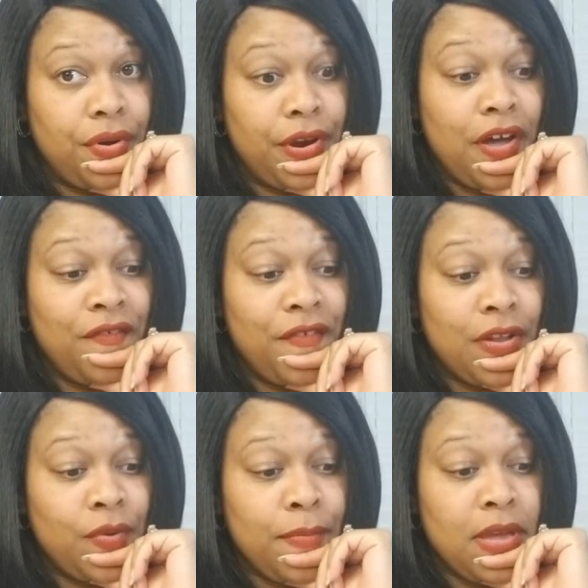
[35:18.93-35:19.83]
Are y'all
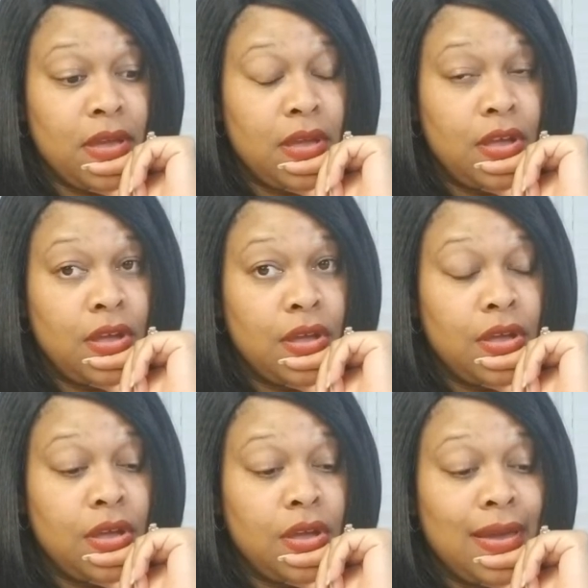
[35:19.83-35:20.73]
following me?
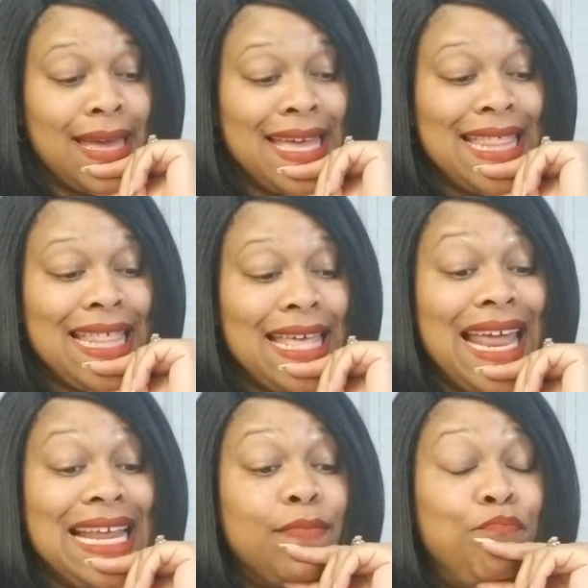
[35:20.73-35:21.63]

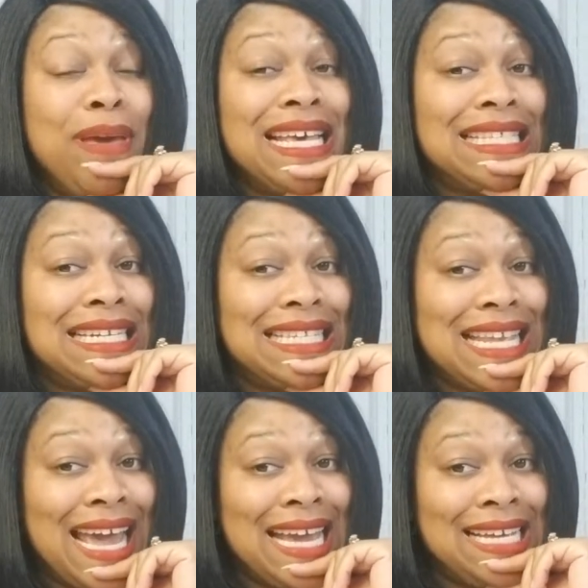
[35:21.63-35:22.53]
And it's business
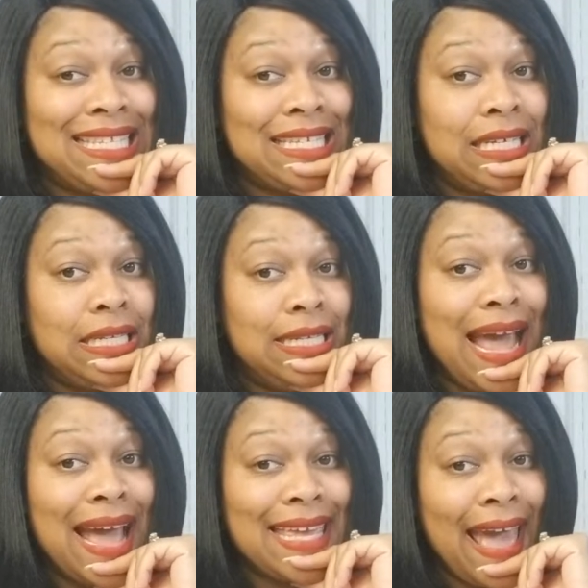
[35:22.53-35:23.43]
days,
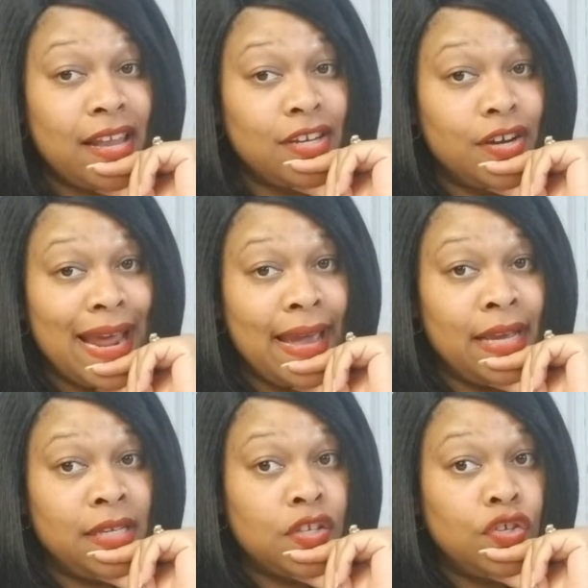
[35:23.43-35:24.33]
not calendar
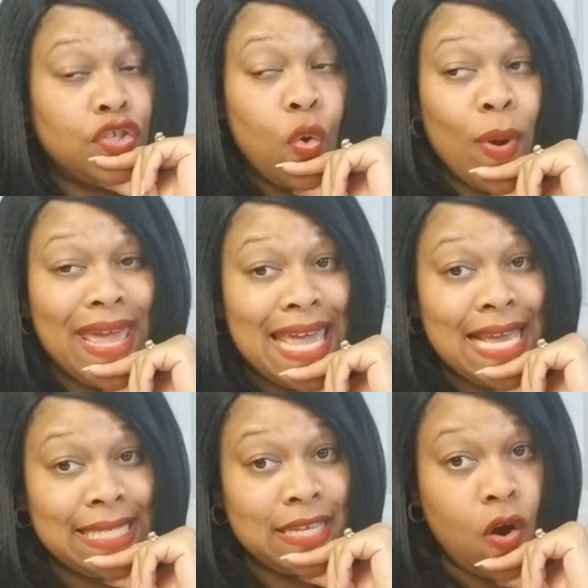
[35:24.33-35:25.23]
days, so
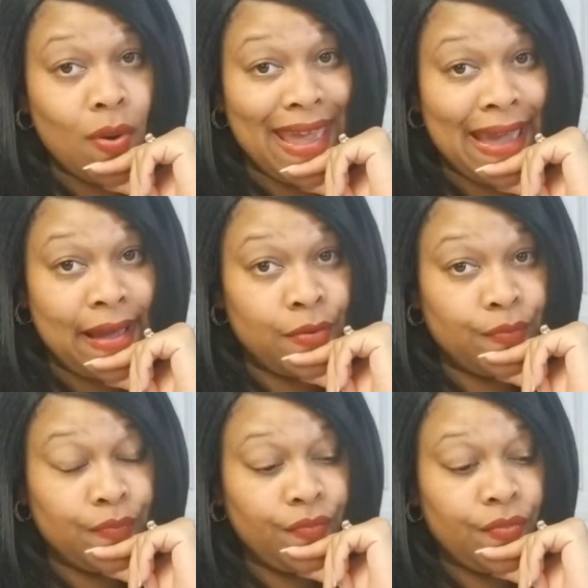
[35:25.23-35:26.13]
weekends don't count.
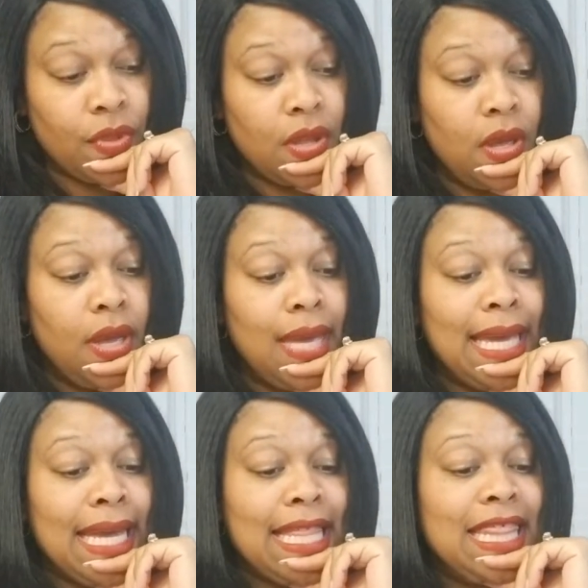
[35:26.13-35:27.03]

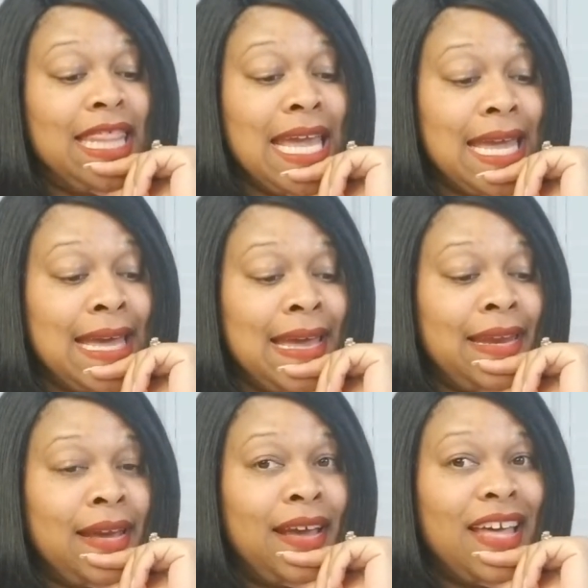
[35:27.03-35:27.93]

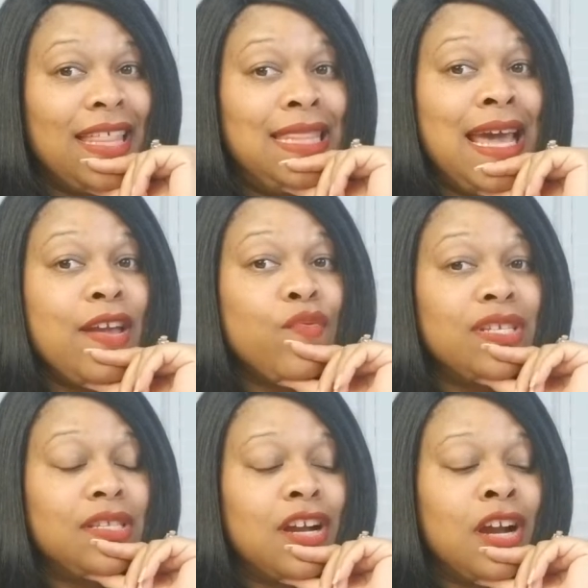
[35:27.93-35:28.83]
Then they
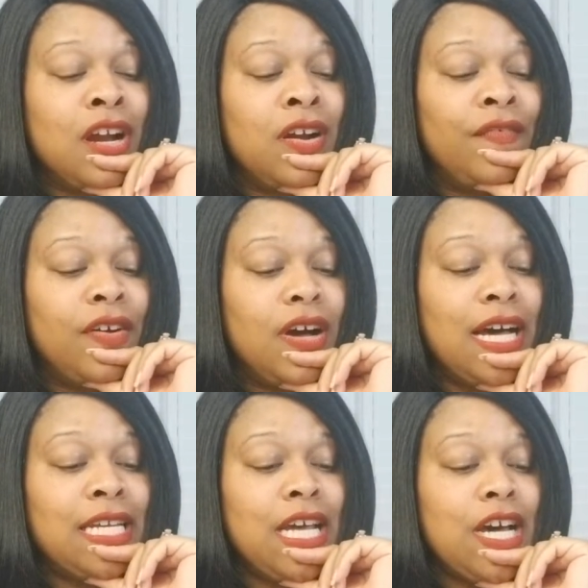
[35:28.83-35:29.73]
reserve
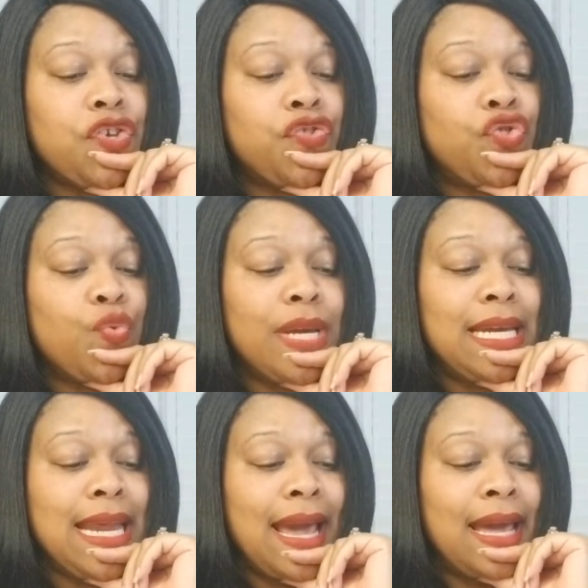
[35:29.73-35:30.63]
another
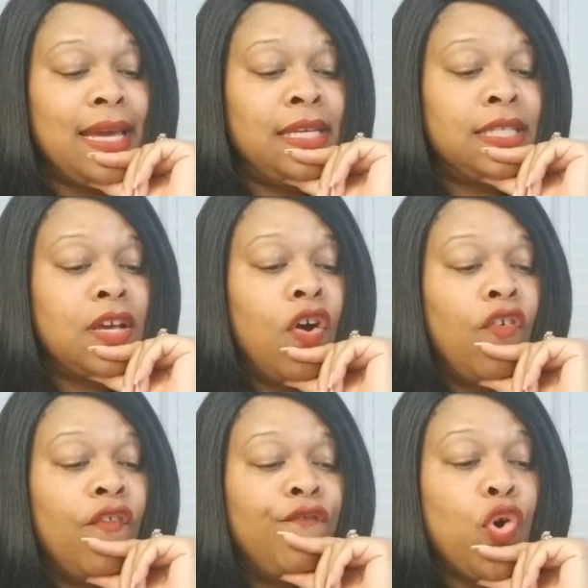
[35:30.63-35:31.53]
three days
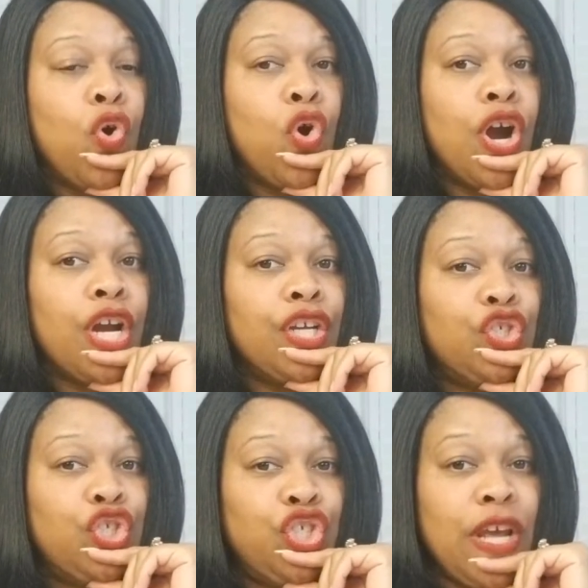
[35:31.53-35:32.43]
for
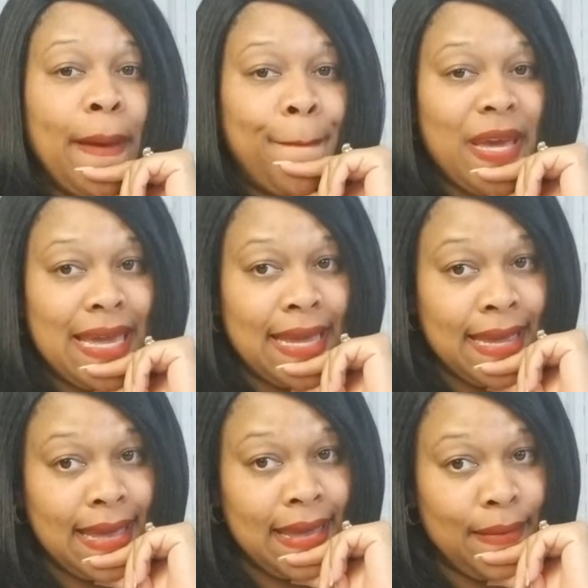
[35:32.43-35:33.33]

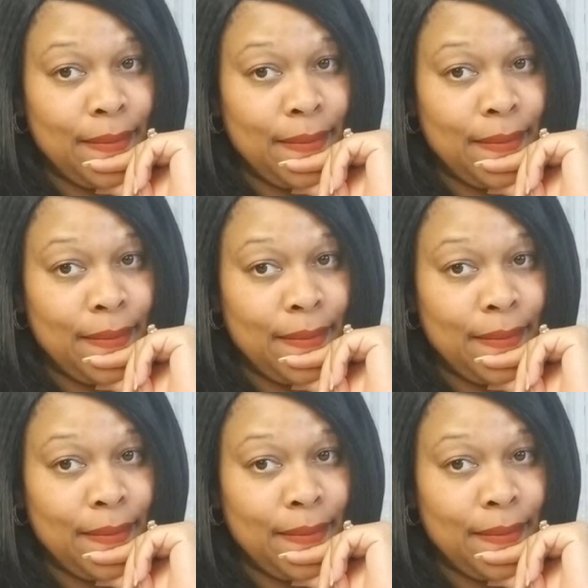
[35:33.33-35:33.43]
shipping.